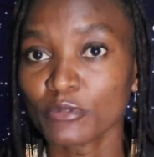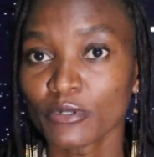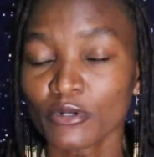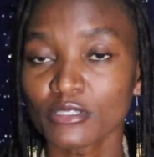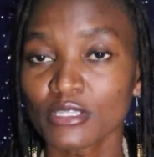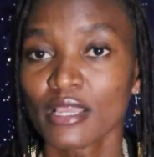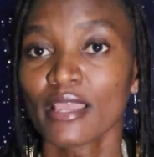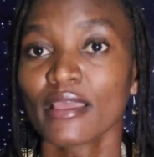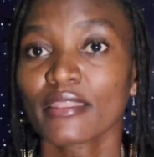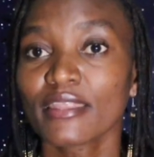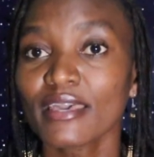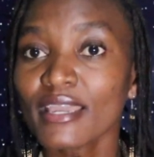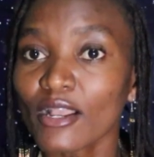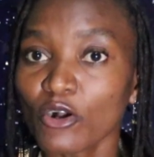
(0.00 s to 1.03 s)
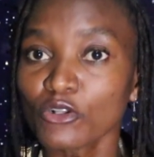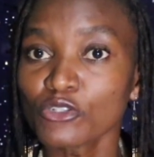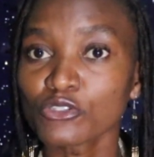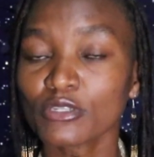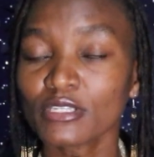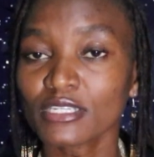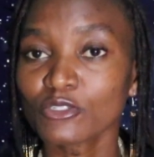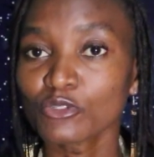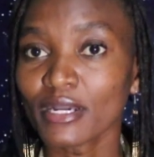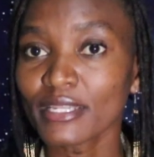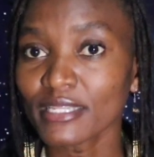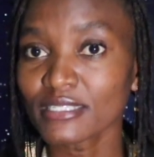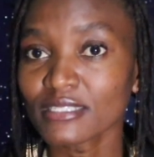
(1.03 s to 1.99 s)
because they also need to
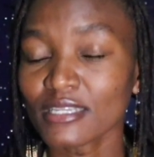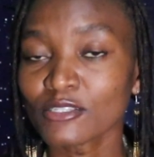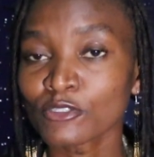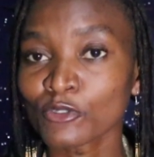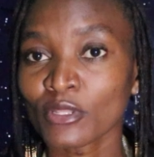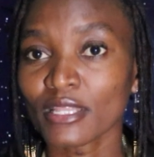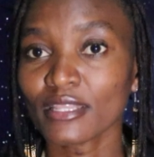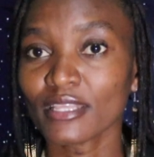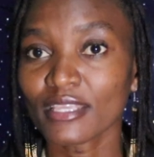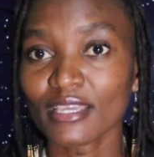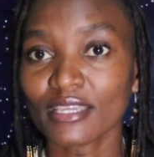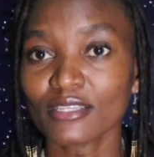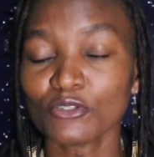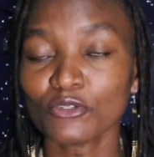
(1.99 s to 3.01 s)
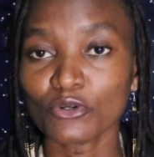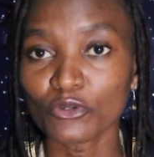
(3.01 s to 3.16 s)
understand so that they can,